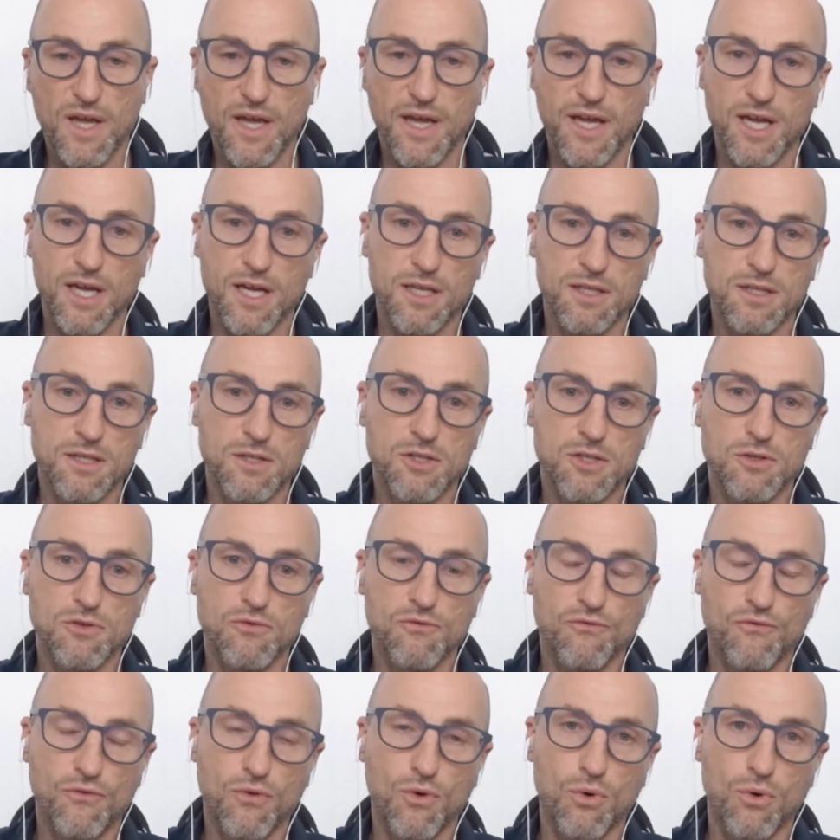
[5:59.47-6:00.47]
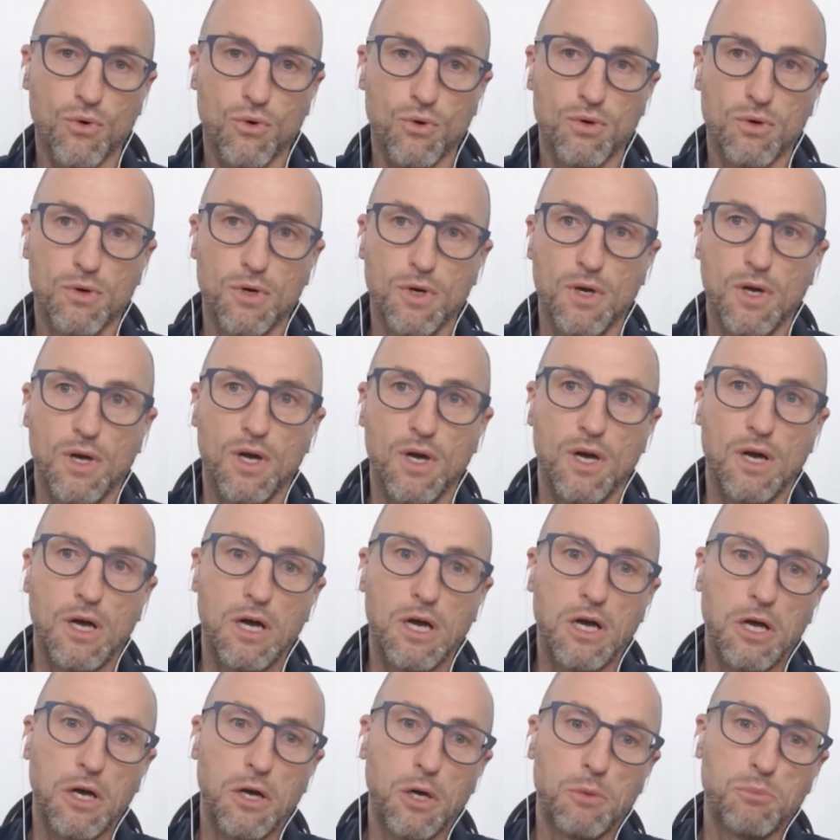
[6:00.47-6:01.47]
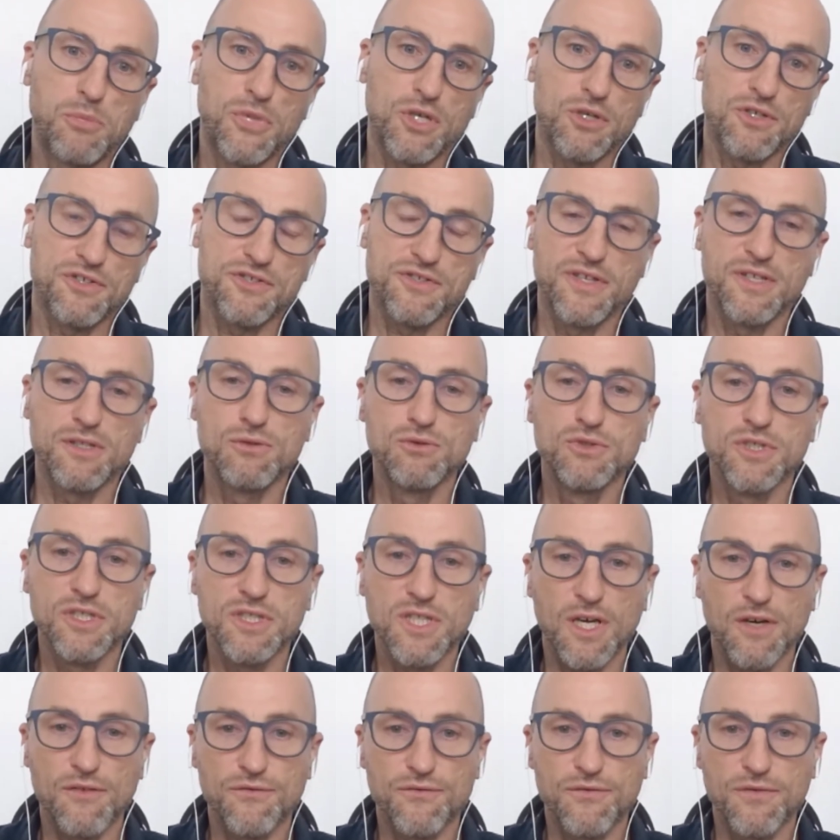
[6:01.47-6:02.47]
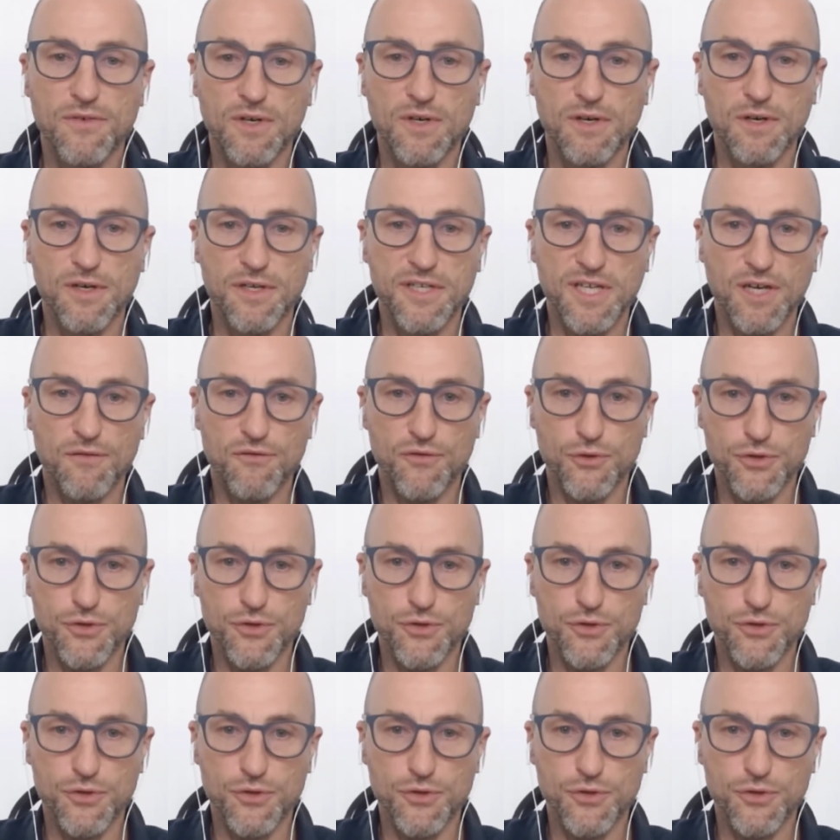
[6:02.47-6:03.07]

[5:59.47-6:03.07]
and because they do not have enough